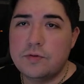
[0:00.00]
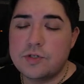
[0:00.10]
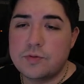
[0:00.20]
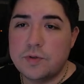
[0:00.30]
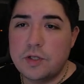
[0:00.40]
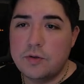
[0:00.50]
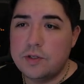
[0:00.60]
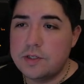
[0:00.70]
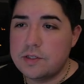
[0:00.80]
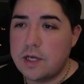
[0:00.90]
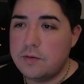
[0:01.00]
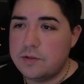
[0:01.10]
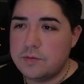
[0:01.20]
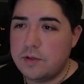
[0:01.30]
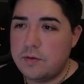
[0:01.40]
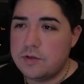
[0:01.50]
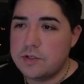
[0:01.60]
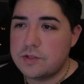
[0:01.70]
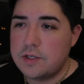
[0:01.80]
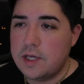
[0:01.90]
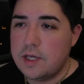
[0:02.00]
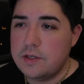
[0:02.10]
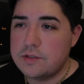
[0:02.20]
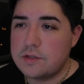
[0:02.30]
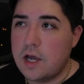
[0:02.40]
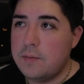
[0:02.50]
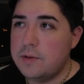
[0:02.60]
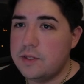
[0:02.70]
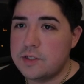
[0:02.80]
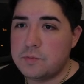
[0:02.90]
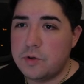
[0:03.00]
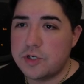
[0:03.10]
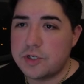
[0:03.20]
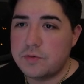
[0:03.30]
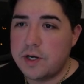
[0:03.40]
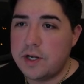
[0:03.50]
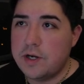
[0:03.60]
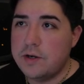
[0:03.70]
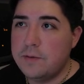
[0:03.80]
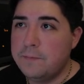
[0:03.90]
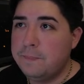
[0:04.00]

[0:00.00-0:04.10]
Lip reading: Just reload this. I always reload it just in case. Copy this portion right here.